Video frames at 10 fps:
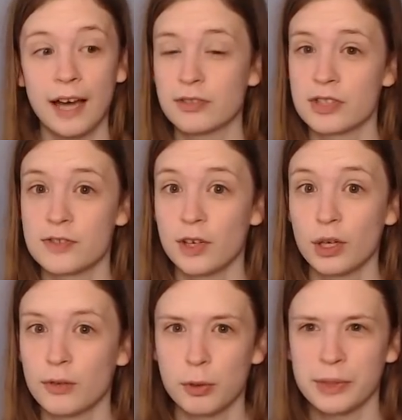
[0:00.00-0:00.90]
after this
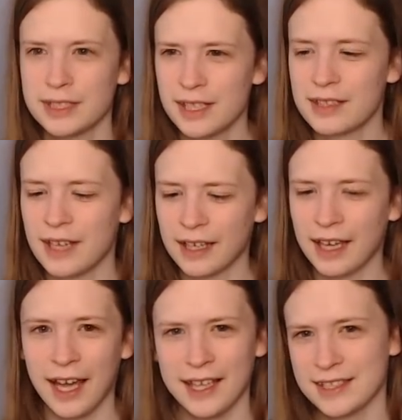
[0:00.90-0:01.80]
video, if you want to see the
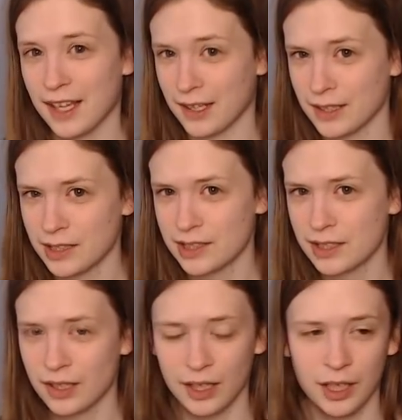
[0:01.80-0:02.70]
deck as
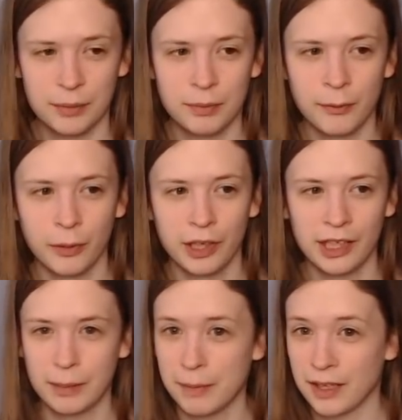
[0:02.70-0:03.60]
is, before
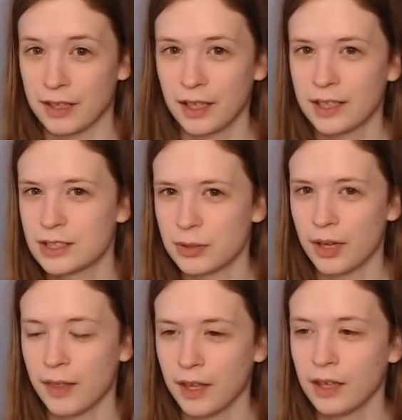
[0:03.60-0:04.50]
I make cuts
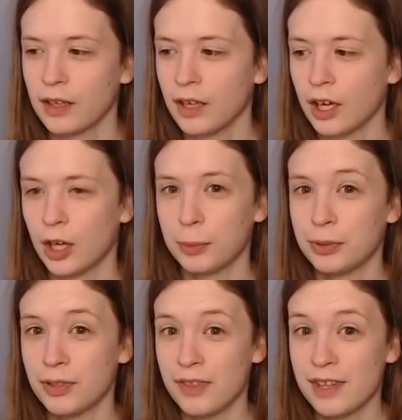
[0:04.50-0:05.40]
or anything, I'll
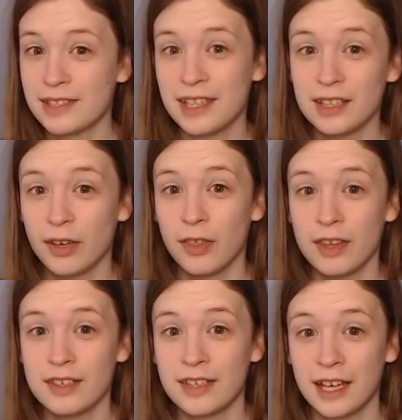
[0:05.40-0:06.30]
put the link to
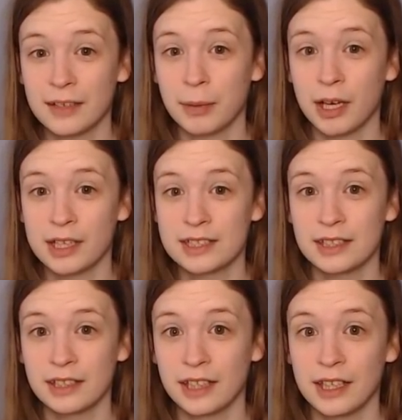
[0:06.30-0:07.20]
the deck
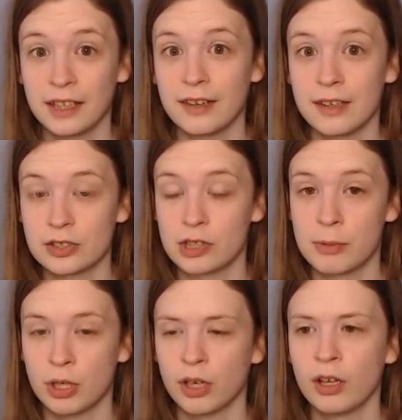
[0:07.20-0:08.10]
box link in the
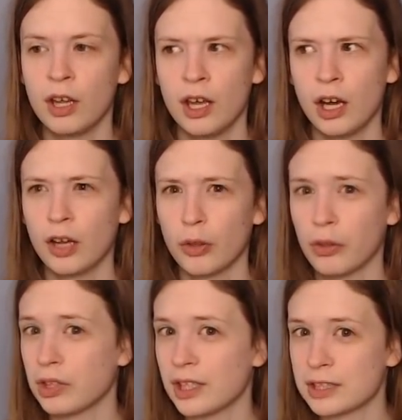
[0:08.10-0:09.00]
description.
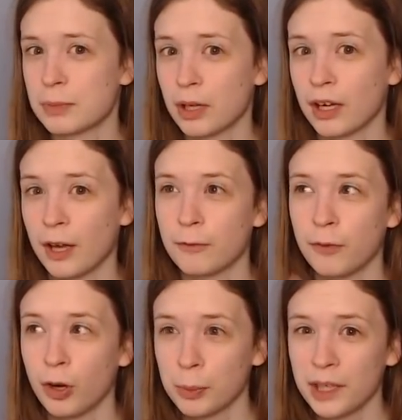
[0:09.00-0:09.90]
Although that does depend on how
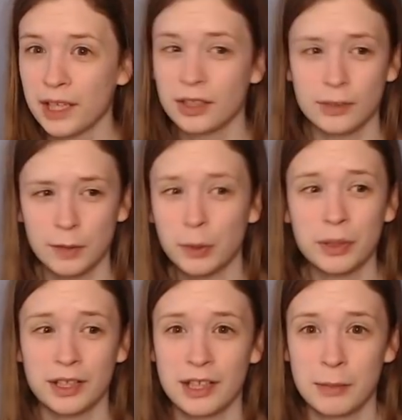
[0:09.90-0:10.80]
far we get. If we
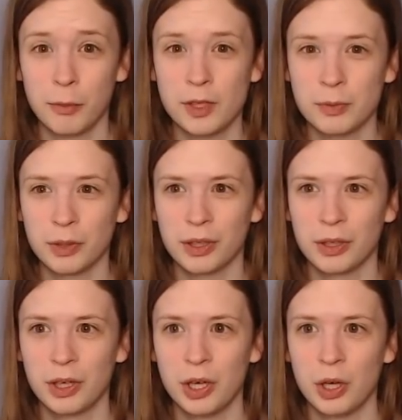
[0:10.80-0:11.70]
don't get to the point
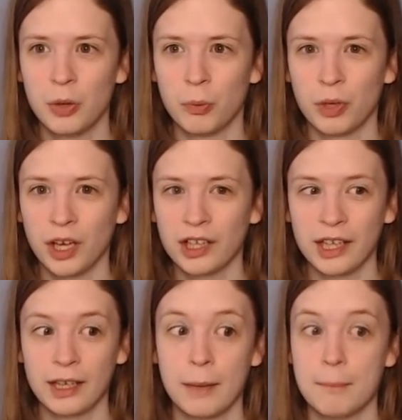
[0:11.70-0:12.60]
where we're
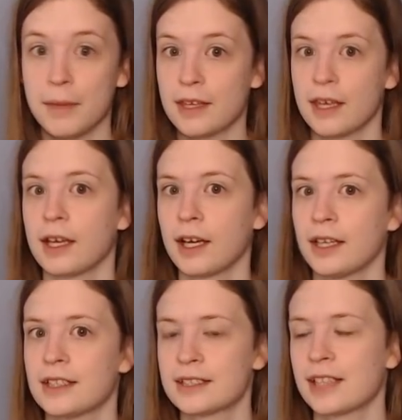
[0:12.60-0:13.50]
not making
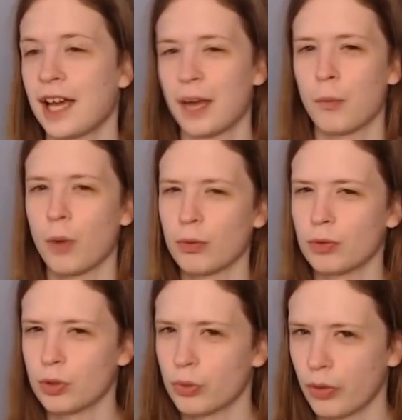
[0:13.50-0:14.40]
cuts, I
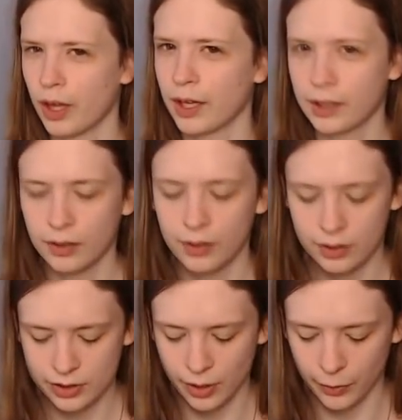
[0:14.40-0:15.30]
won't do that.
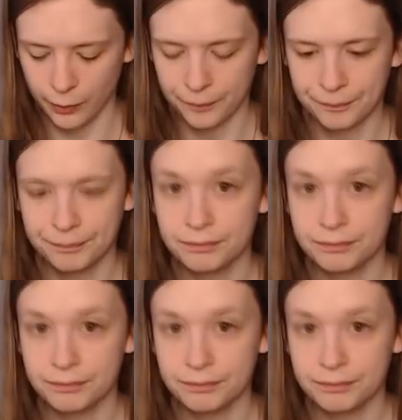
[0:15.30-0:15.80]
So,